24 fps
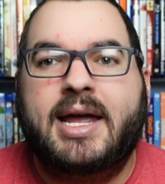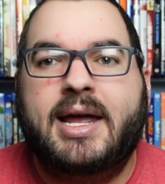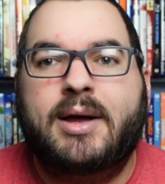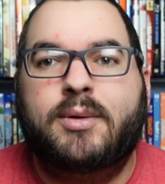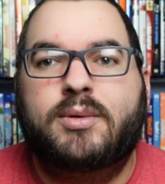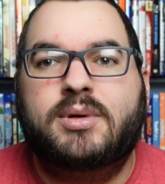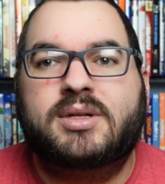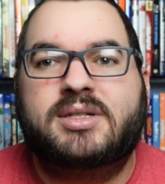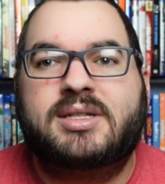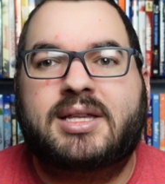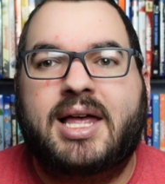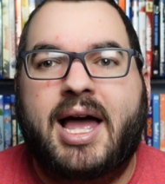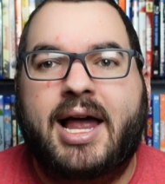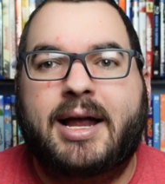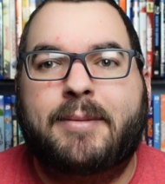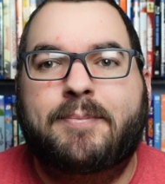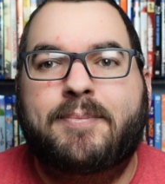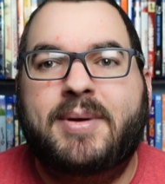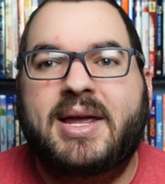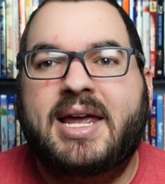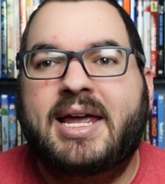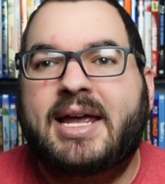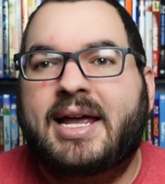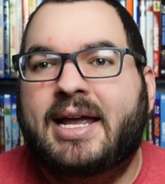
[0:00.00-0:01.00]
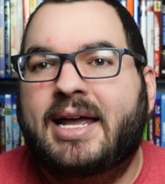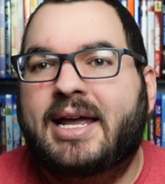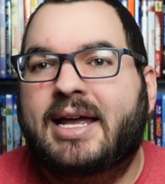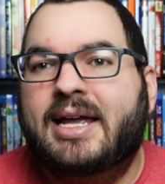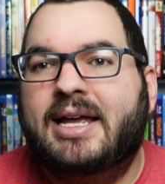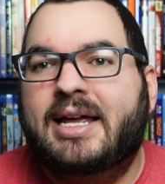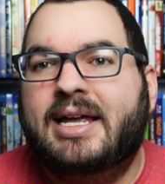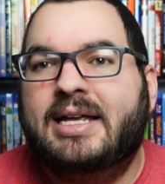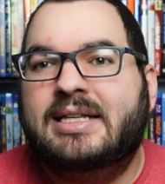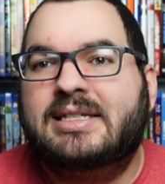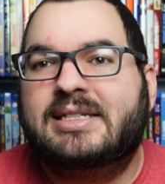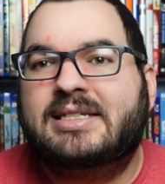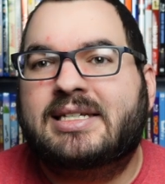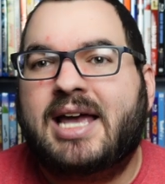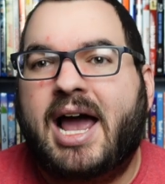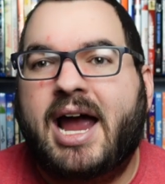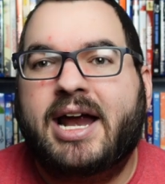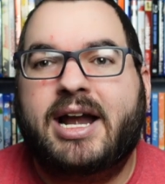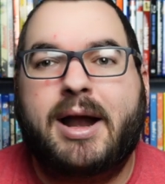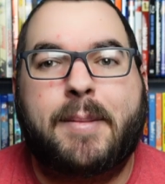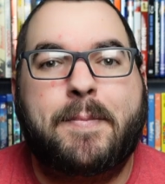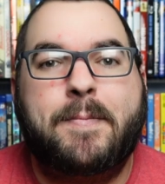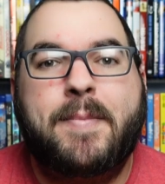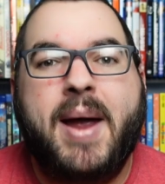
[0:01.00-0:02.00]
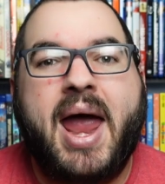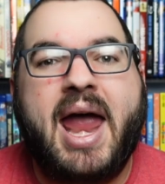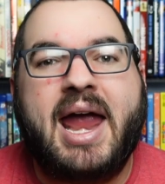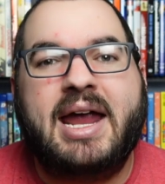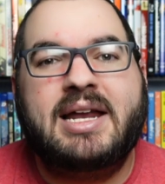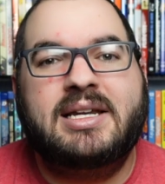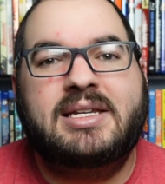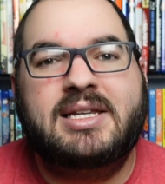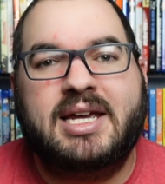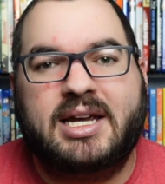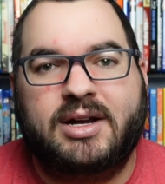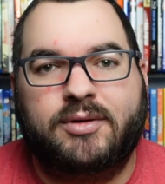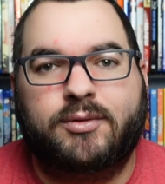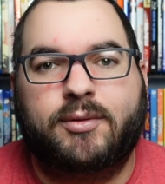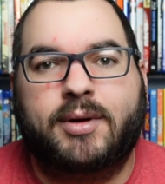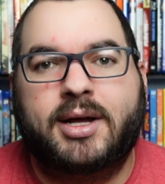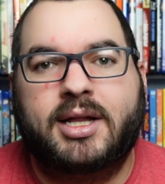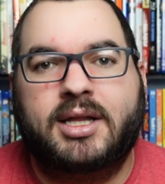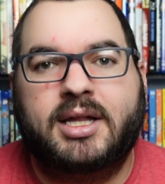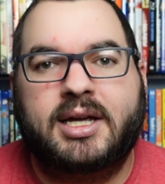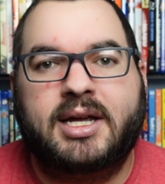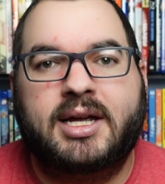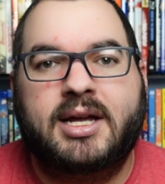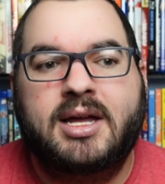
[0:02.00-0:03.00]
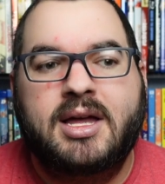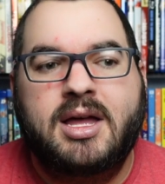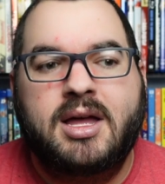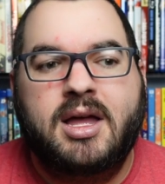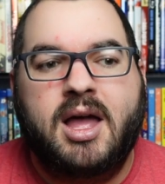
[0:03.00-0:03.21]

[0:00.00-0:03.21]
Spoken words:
It was like being inside a painting, really.